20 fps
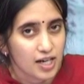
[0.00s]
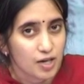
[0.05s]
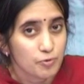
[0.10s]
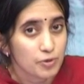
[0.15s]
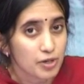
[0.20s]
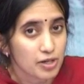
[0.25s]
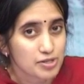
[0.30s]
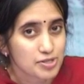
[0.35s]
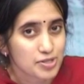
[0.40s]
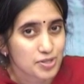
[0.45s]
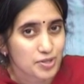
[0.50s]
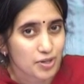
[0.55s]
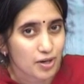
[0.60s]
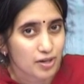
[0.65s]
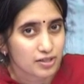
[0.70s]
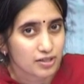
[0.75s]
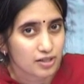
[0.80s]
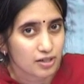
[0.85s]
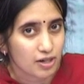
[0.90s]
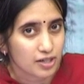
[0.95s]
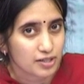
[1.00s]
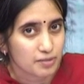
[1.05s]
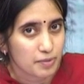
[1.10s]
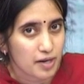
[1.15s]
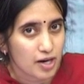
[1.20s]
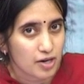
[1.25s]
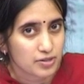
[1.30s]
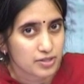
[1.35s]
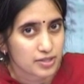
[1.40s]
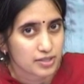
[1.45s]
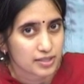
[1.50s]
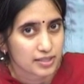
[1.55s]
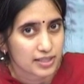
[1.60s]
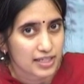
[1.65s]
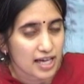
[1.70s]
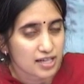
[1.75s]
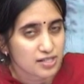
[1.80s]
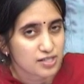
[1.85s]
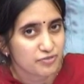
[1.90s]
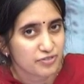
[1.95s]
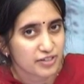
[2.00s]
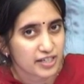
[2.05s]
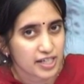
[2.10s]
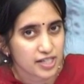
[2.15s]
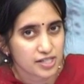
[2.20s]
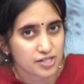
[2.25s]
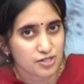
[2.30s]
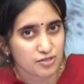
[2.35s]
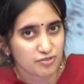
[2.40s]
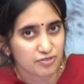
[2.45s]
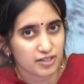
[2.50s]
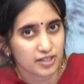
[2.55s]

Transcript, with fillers: We also talked a lot about classification of